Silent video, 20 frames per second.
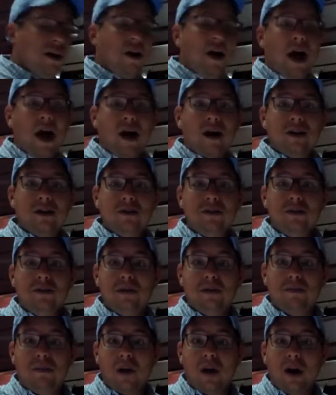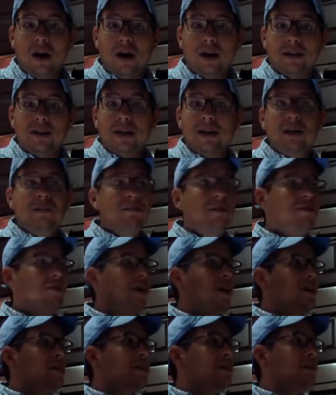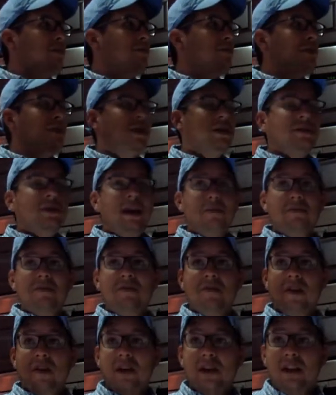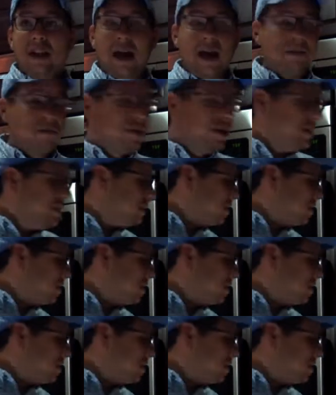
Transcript: how to do the product. It can be very simple. It doesn't have to be very elaborate.